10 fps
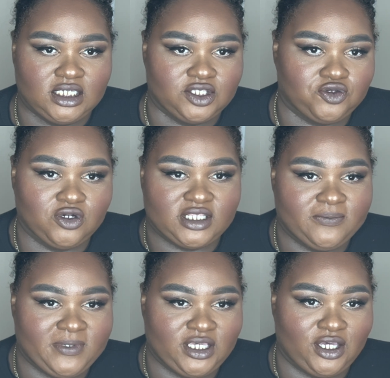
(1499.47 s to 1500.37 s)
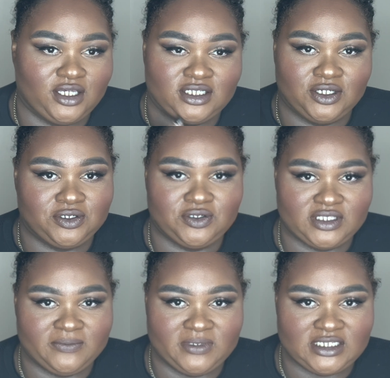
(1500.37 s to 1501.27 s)
threw a lippy on. No new
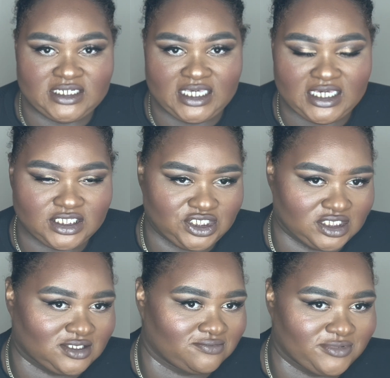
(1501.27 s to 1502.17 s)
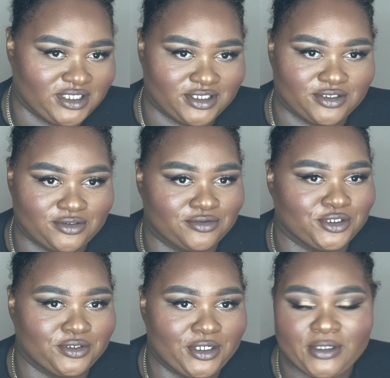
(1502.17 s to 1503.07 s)
lippy today, just did a little
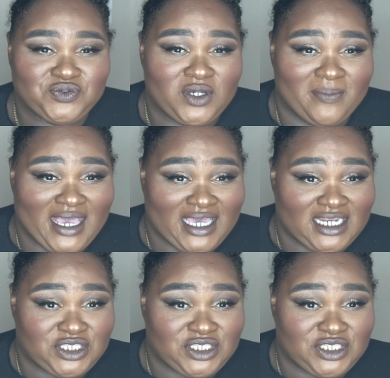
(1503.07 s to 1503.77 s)
duo. Just went back in and